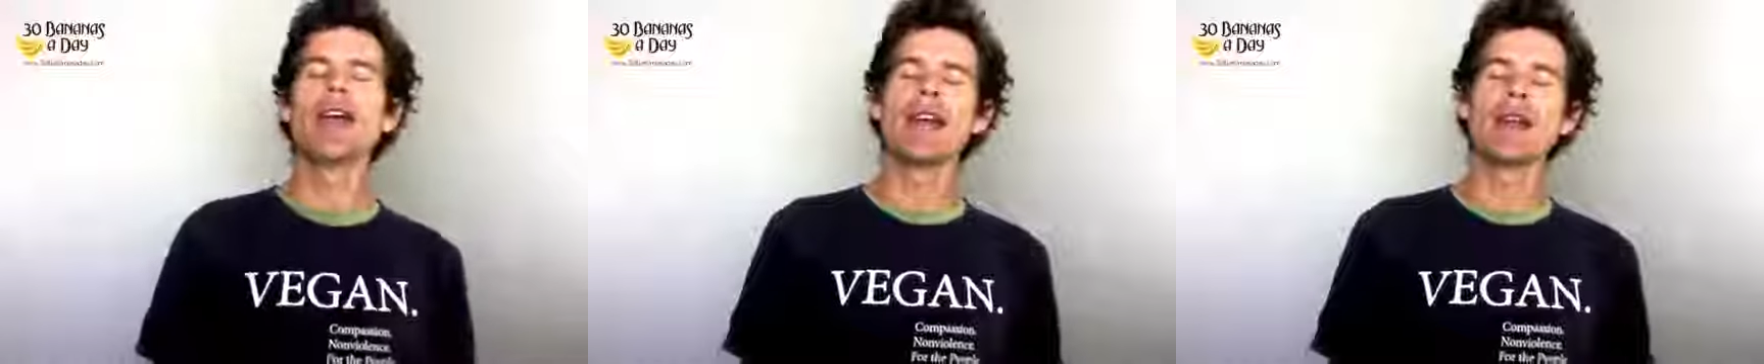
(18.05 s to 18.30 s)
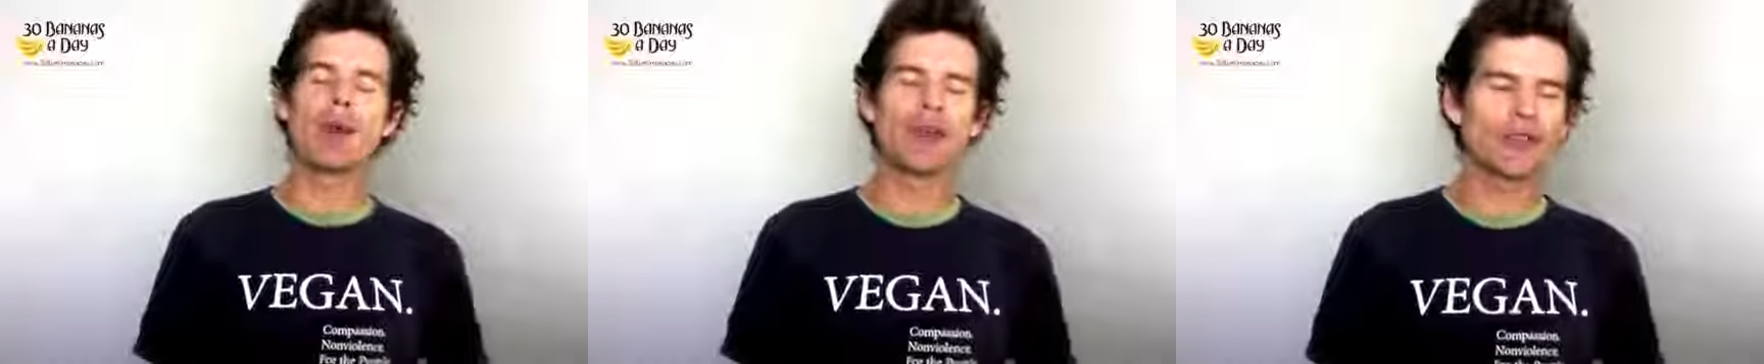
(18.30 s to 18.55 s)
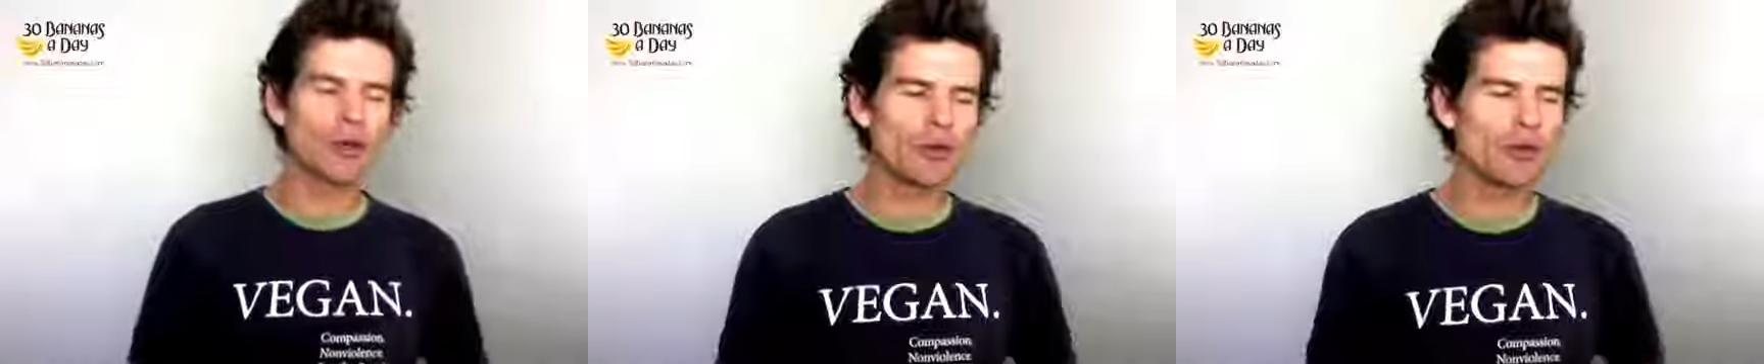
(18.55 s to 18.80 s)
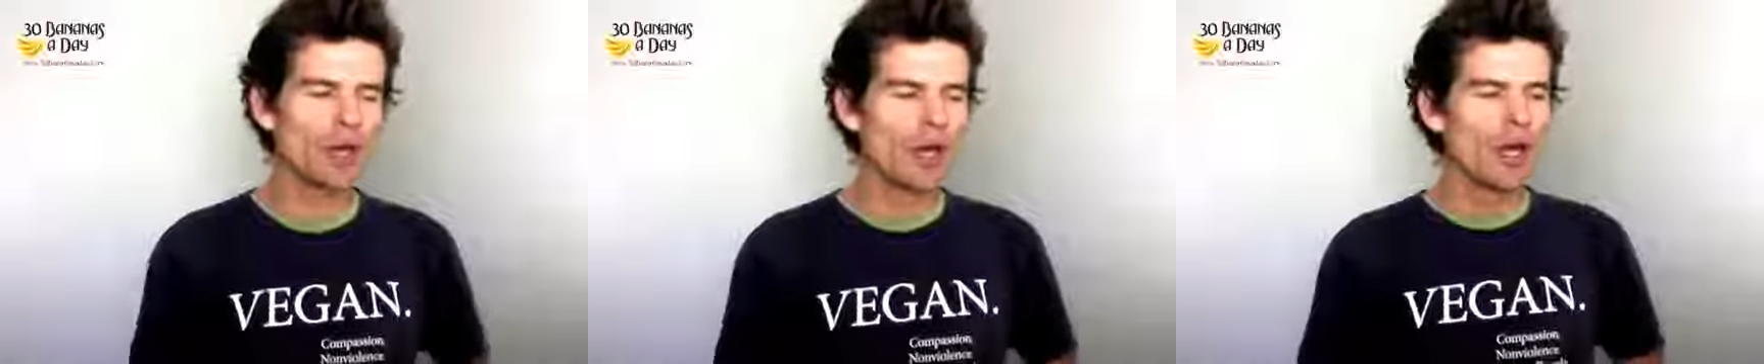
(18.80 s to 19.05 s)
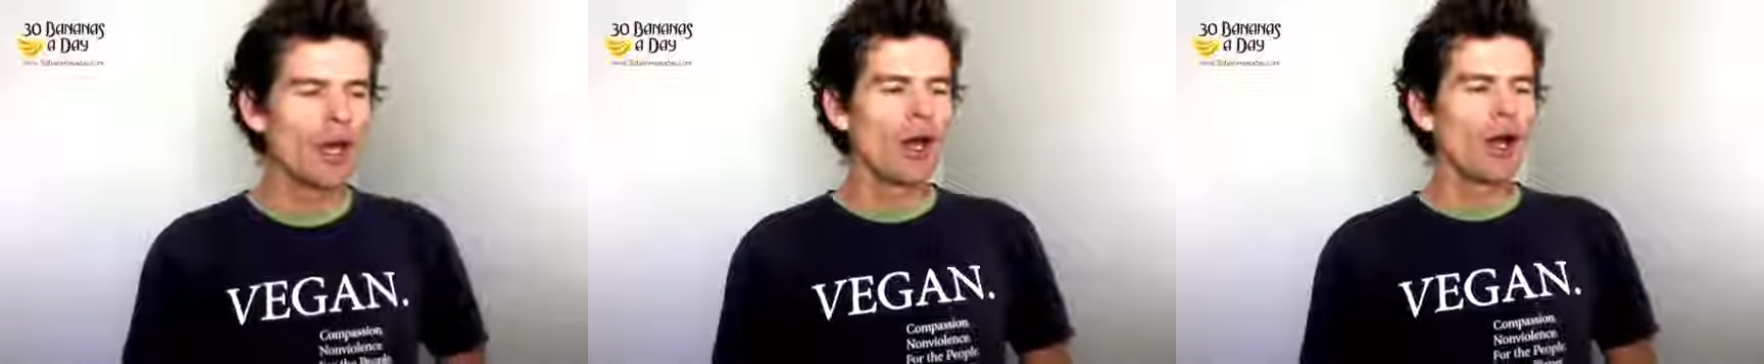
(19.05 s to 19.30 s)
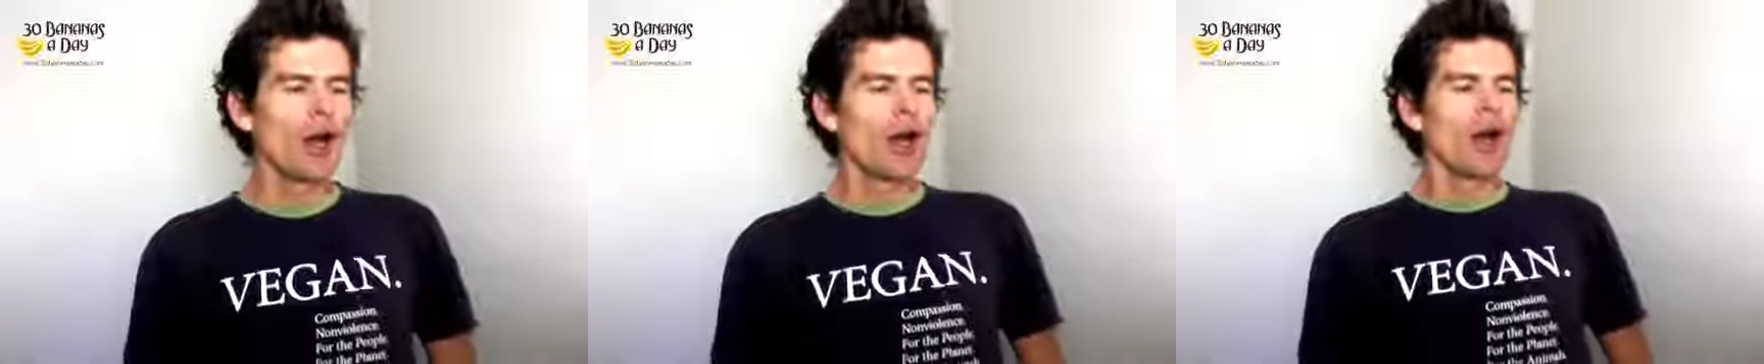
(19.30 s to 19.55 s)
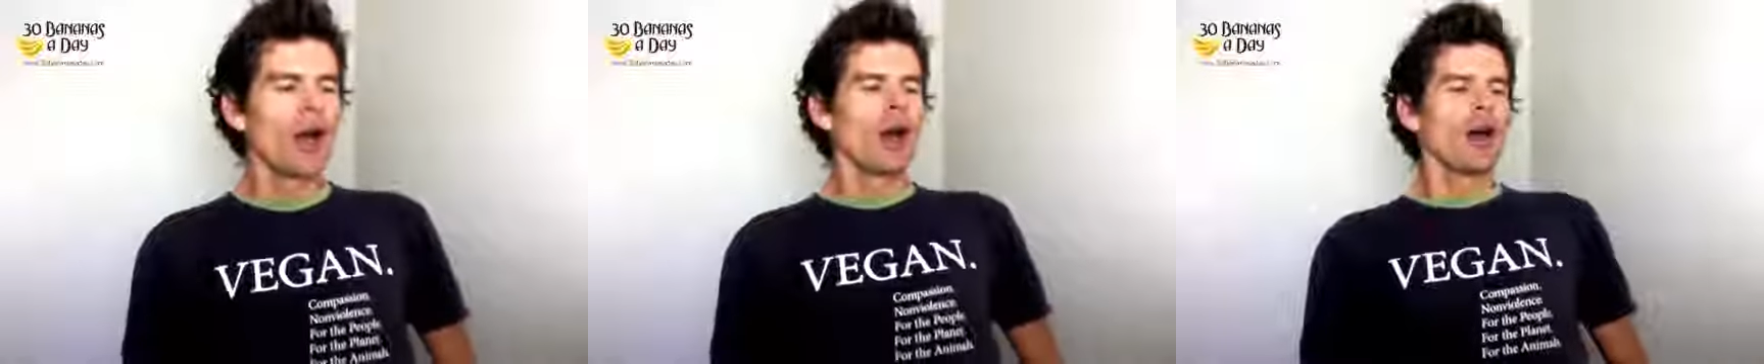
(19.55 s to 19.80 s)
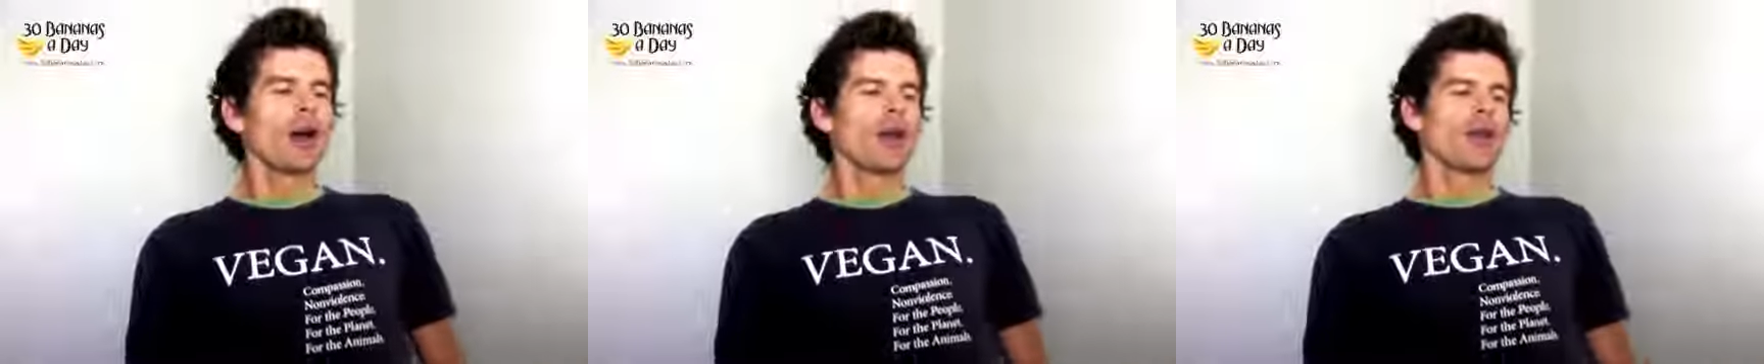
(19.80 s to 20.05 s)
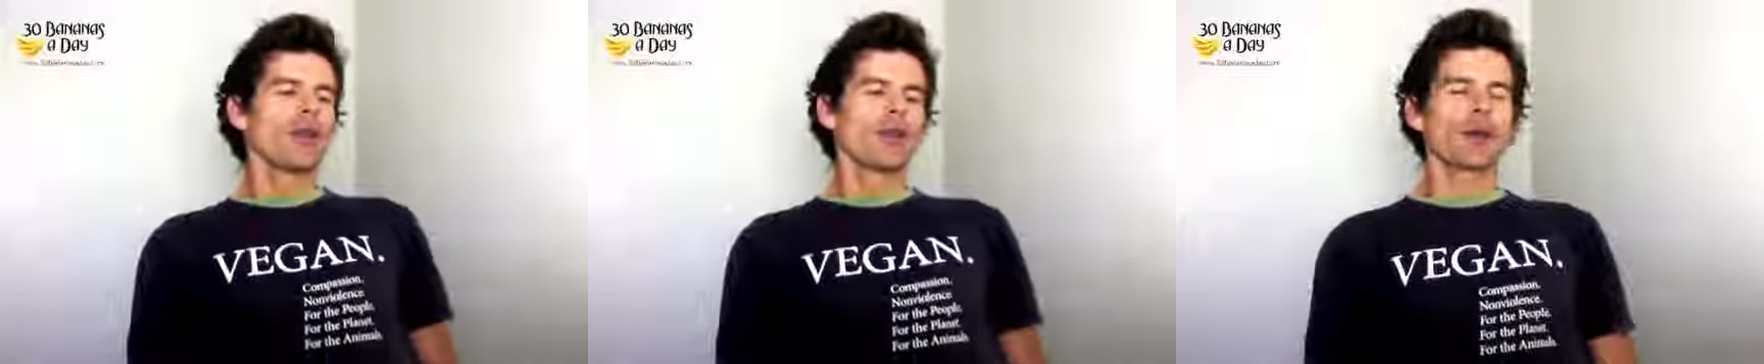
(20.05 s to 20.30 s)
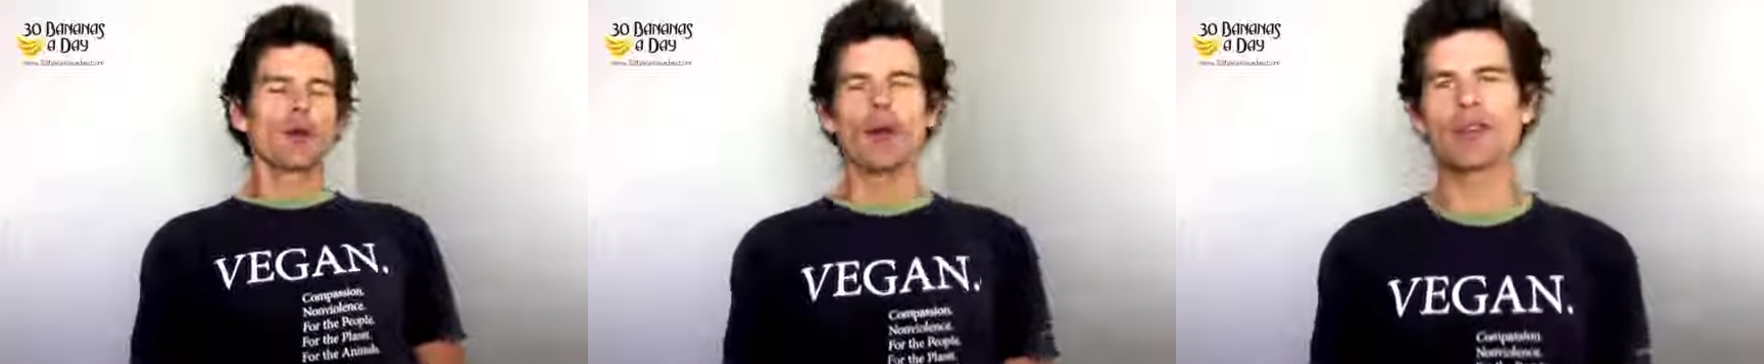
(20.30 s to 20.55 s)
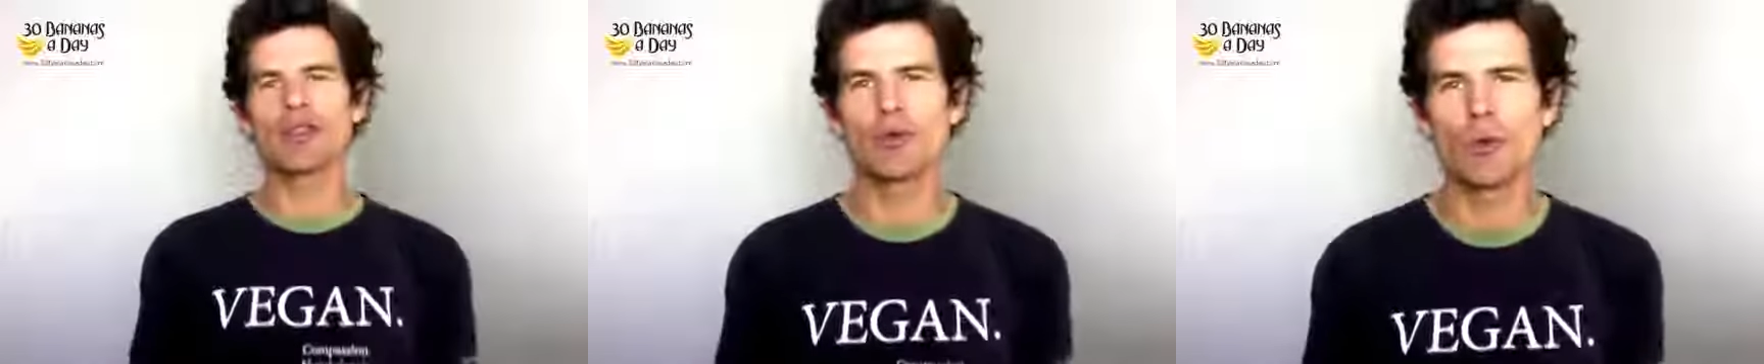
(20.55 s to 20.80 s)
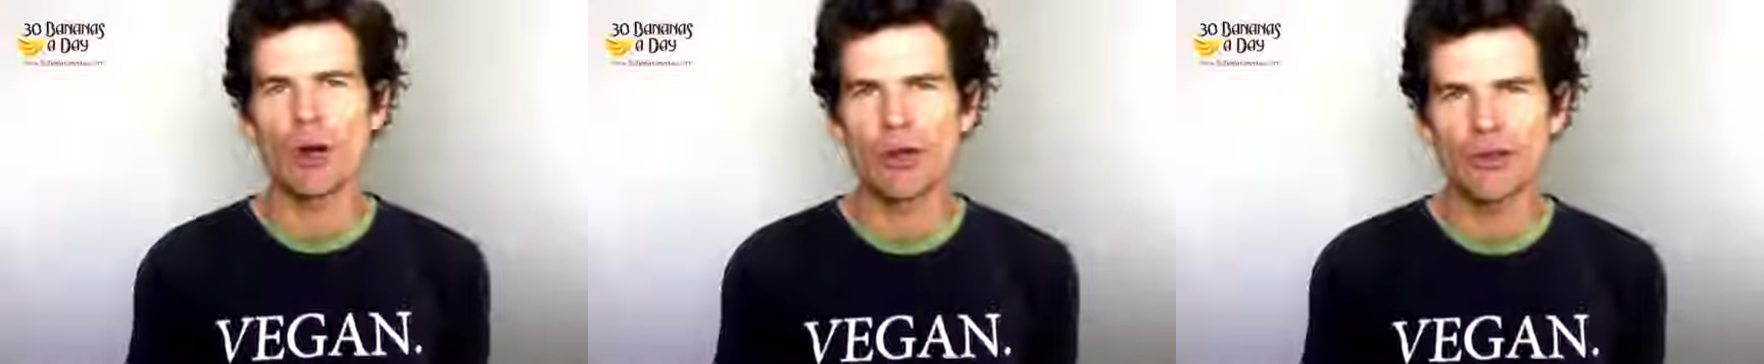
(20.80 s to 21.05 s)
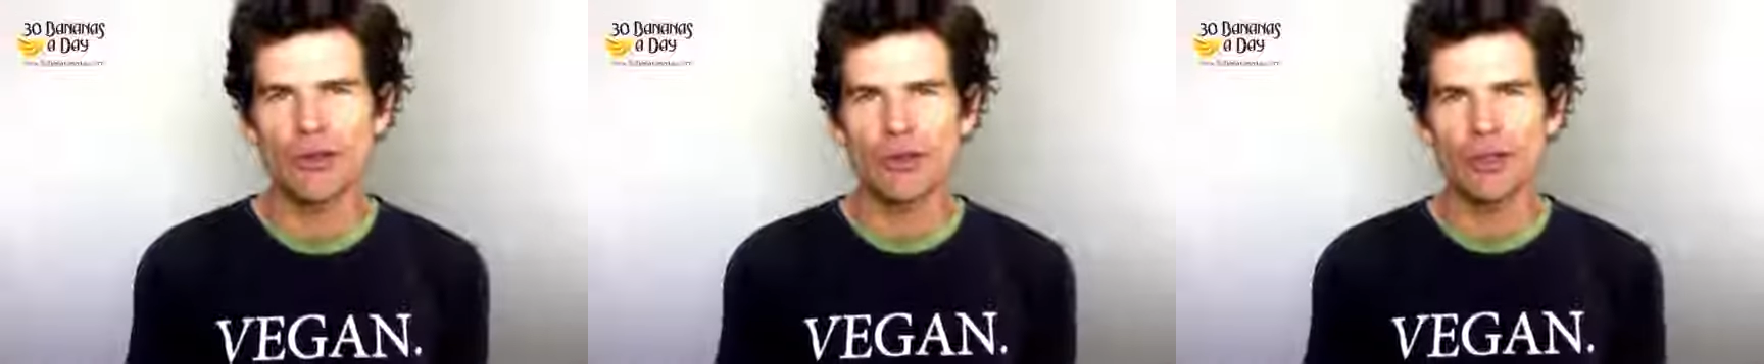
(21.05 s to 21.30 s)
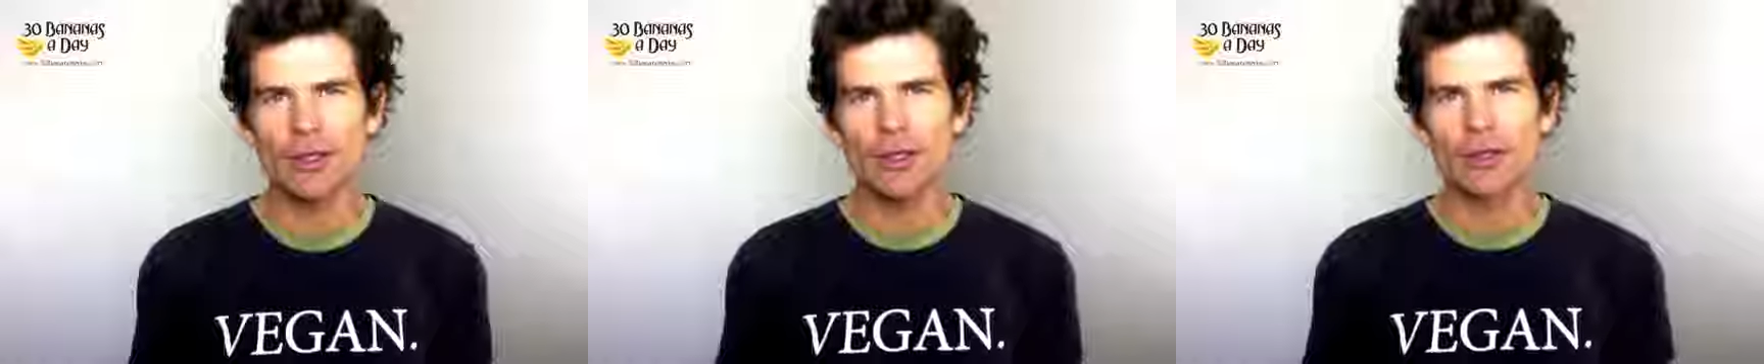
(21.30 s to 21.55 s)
Anyway, so the question was,